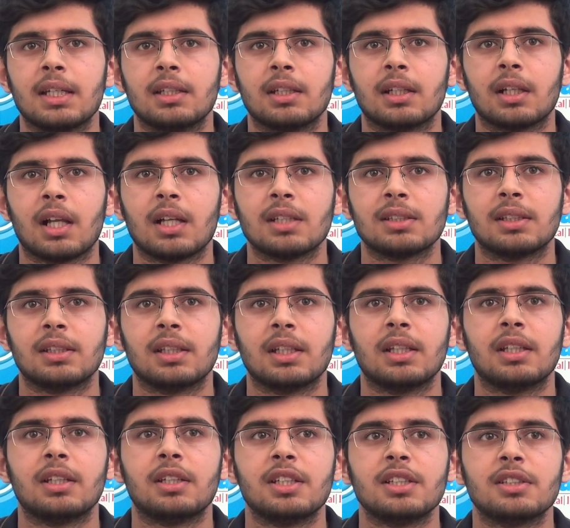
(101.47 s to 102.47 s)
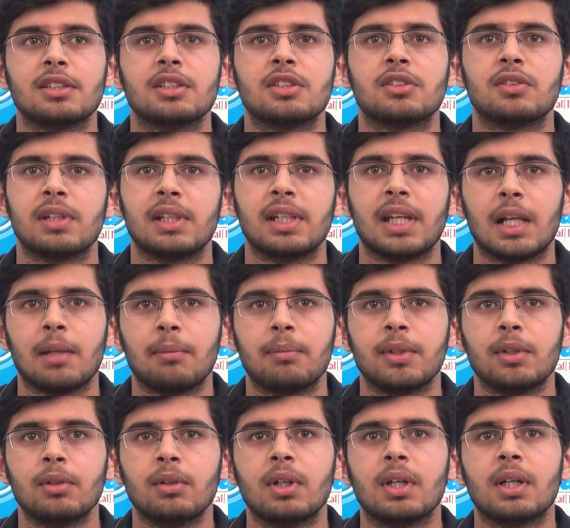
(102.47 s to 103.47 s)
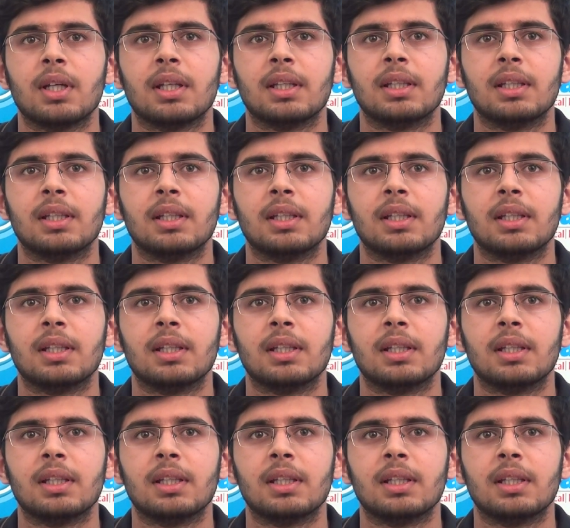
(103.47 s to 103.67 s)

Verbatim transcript: in class and then the teachers really help you